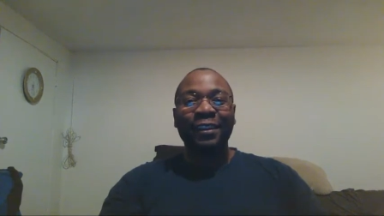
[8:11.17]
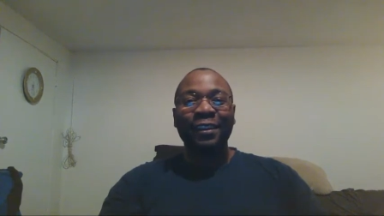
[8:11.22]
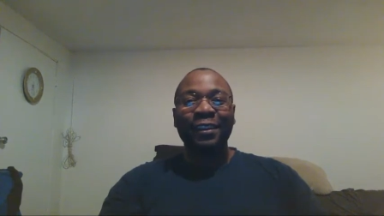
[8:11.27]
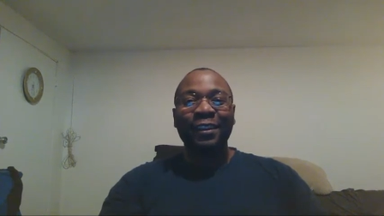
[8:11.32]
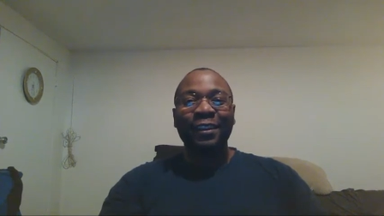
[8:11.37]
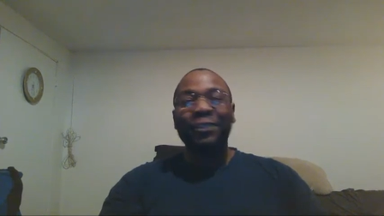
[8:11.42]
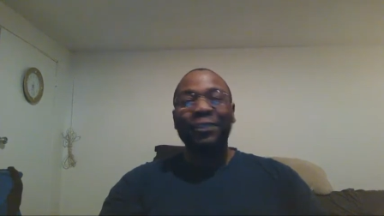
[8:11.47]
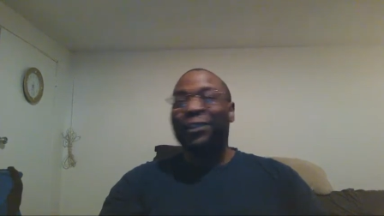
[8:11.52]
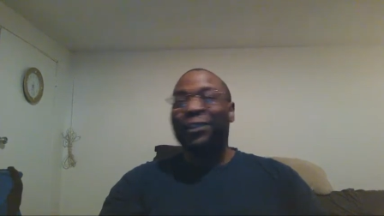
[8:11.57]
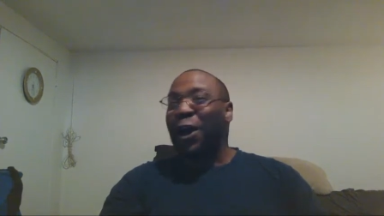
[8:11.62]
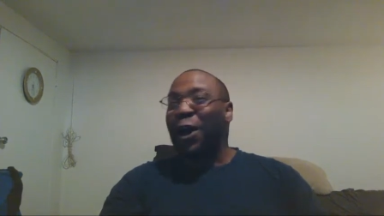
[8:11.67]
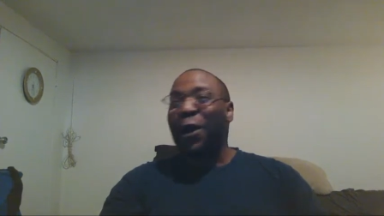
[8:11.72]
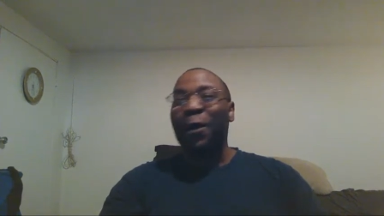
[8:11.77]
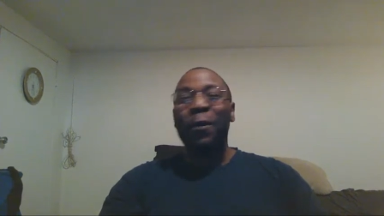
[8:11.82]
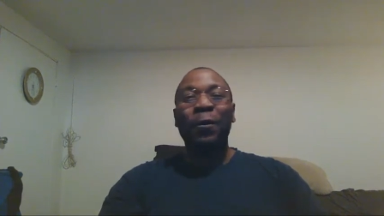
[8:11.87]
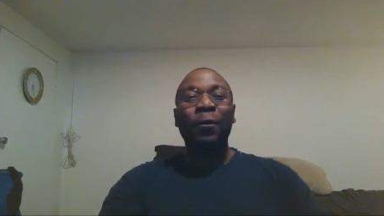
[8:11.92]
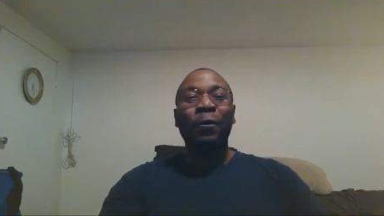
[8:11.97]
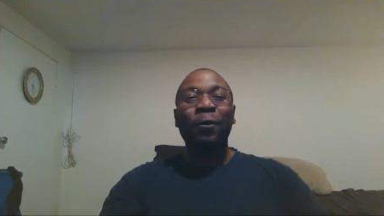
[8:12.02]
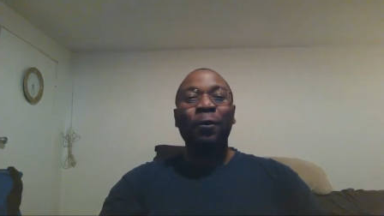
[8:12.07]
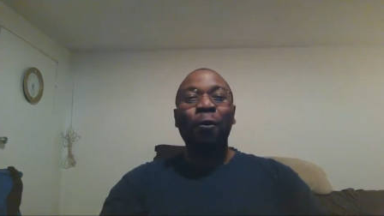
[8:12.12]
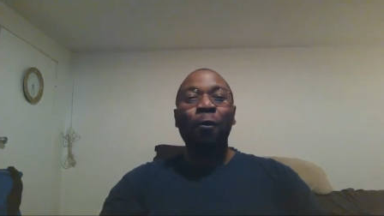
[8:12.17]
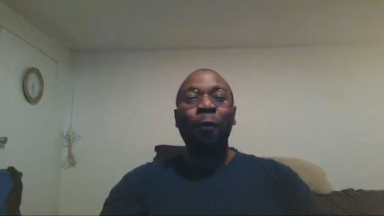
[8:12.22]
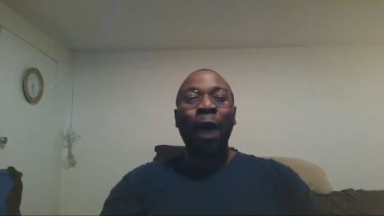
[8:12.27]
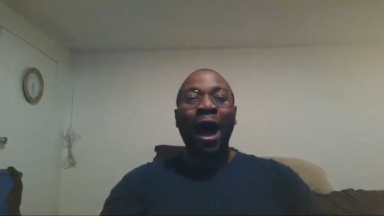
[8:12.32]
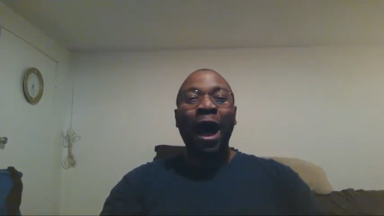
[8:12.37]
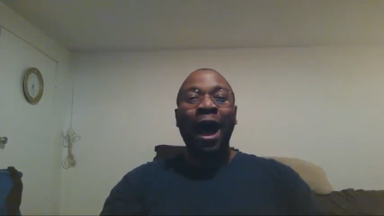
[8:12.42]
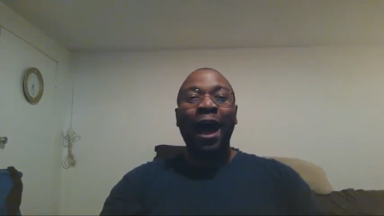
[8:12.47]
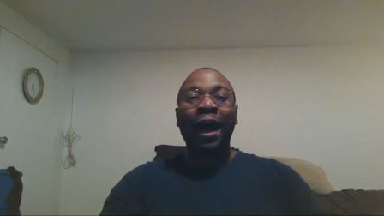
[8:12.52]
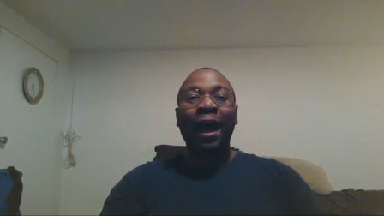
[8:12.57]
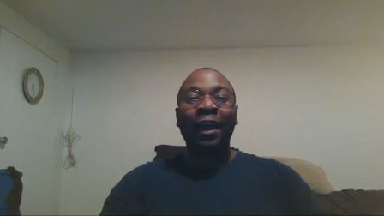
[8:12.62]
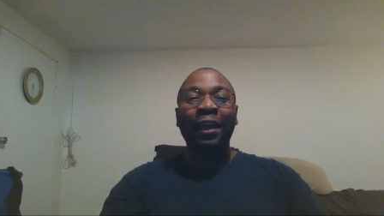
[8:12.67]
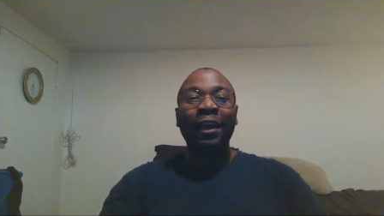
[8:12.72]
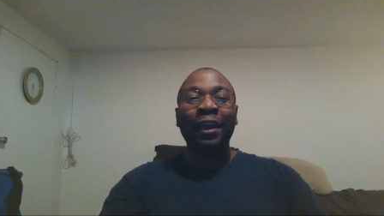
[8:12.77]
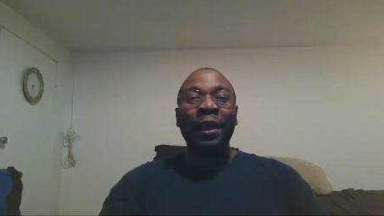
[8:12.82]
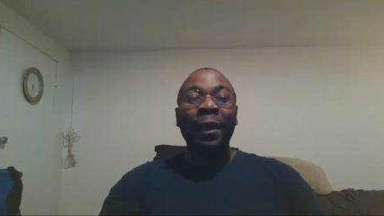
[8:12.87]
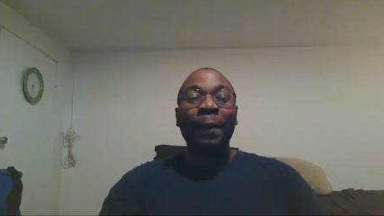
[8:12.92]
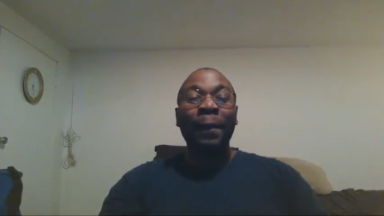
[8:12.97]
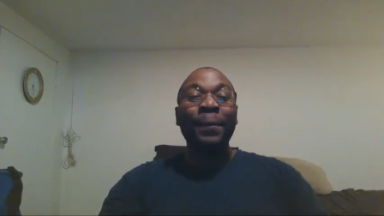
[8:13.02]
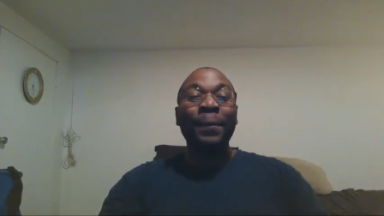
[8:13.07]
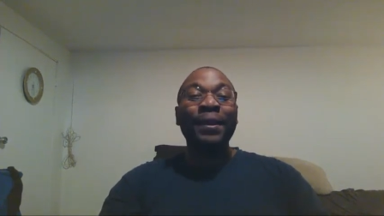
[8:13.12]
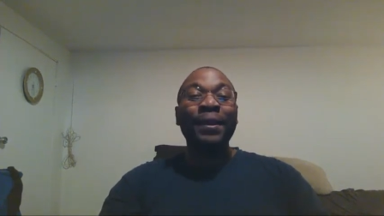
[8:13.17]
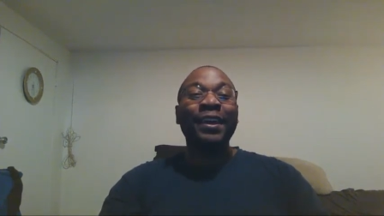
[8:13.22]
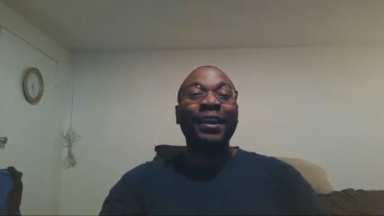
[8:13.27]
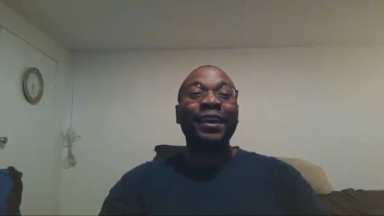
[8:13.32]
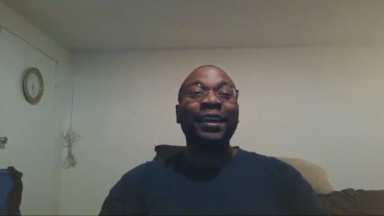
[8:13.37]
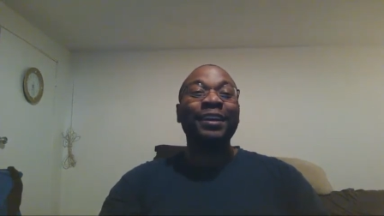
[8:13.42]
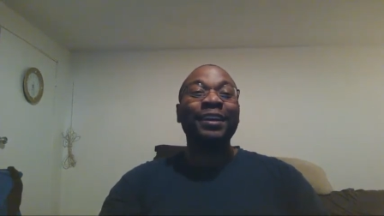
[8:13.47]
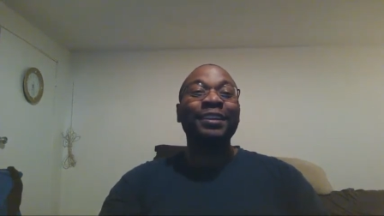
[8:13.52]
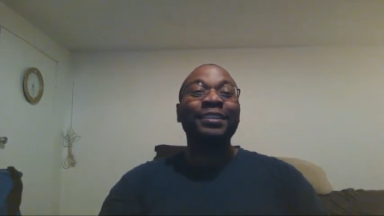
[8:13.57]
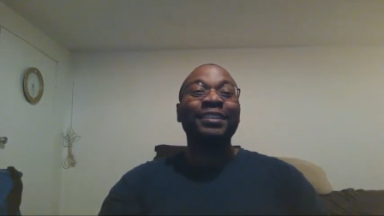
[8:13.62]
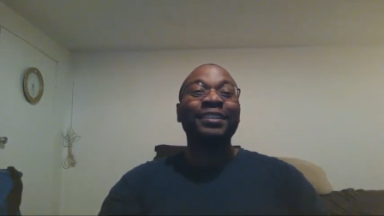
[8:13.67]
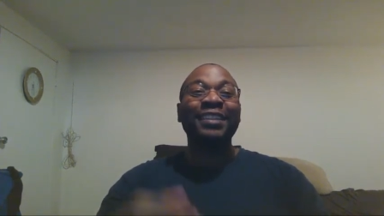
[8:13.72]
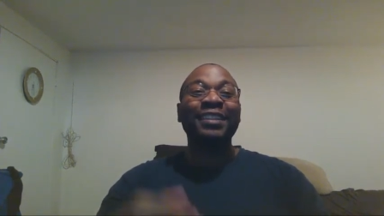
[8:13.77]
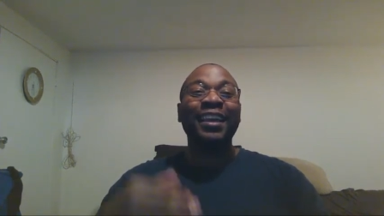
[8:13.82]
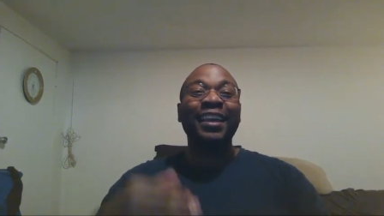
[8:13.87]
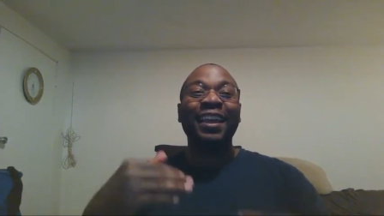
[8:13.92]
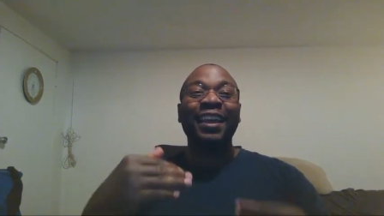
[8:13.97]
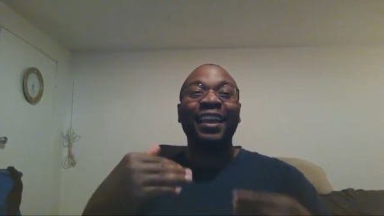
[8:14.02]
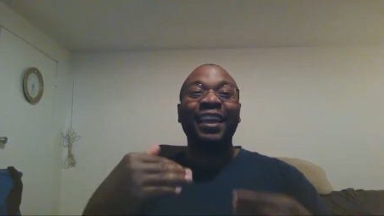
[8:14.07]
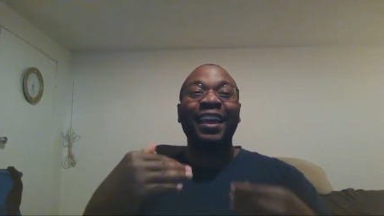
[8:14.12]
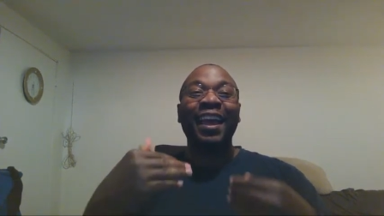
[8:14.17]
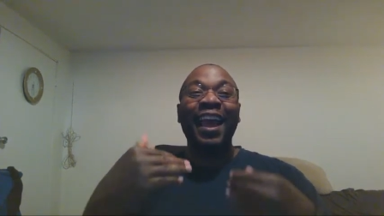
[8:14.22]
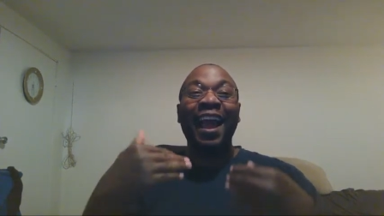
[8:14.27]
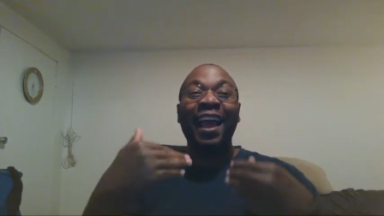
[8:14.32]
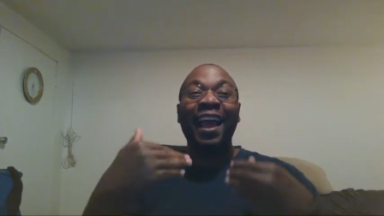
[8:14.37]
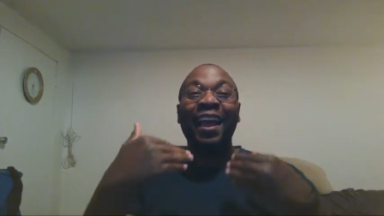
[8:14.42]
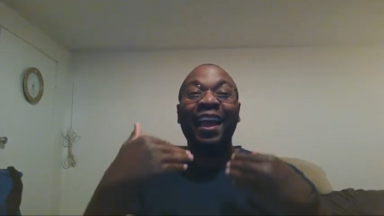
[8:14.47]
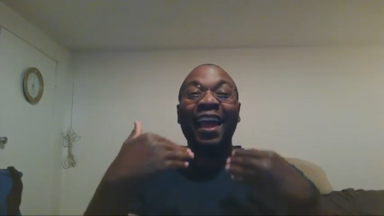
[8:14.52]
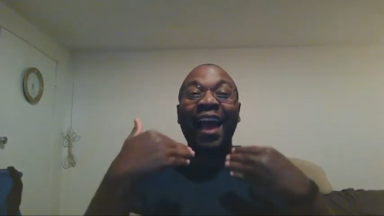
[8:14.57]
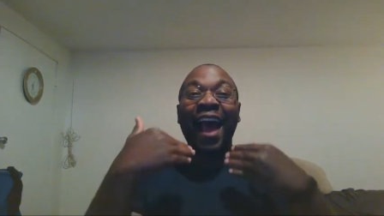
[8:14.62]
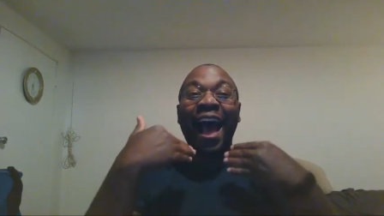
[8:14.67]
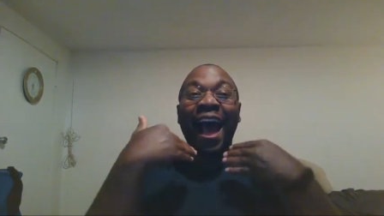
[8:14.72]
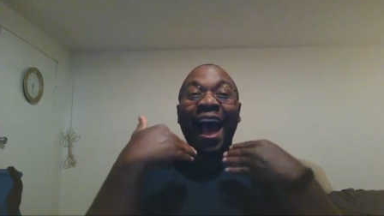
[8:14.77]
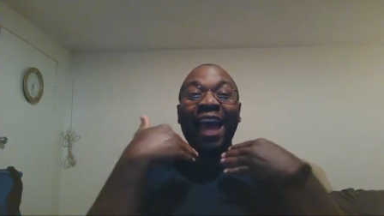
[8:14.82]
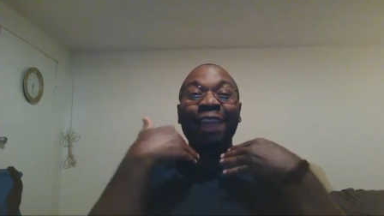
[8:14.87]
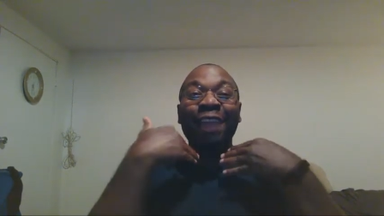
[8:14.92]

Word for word: no why because i am